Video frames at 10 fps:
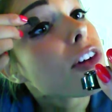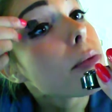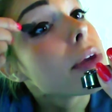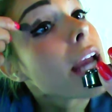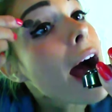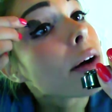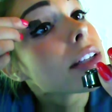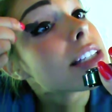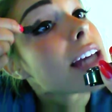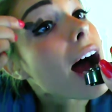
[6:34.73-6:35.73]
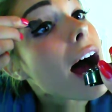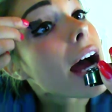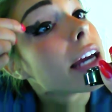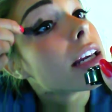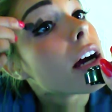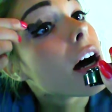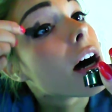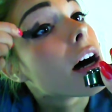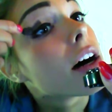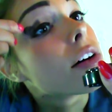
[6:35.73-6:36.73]
from the outside
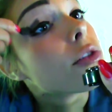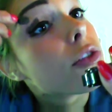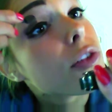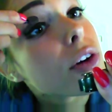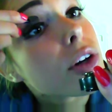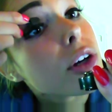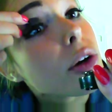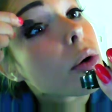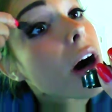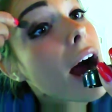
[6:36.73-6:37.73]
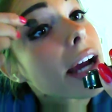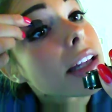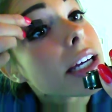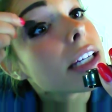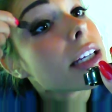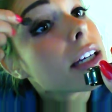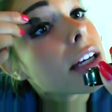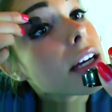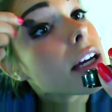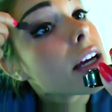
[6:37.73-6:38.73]
of your eyelid.
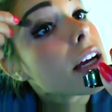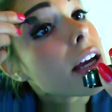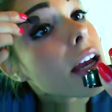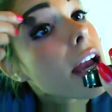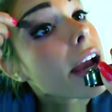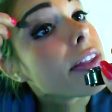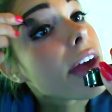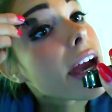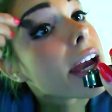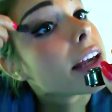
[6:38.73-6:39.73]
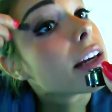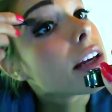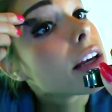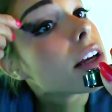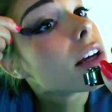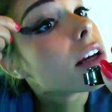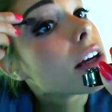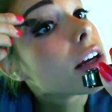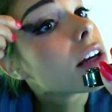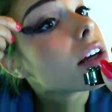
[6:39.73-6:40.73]
And then
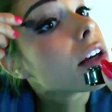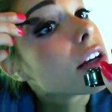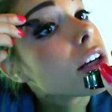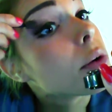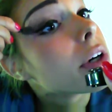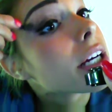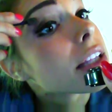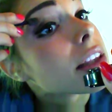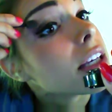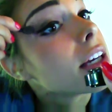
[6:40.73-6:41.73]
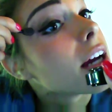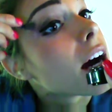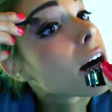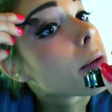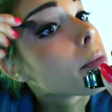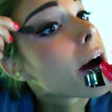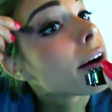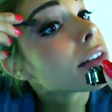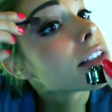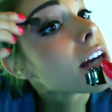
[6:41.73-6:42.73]
you want to get the
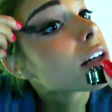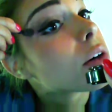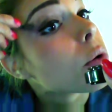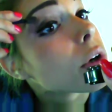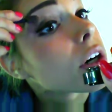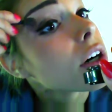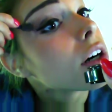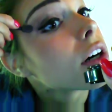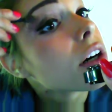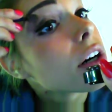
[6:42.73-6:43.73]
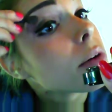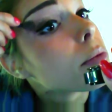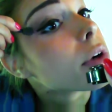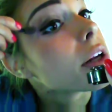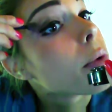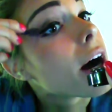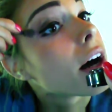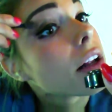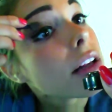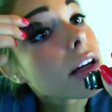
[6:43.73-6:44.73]
outside corner pretty
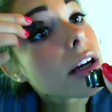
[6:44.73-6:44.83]
well.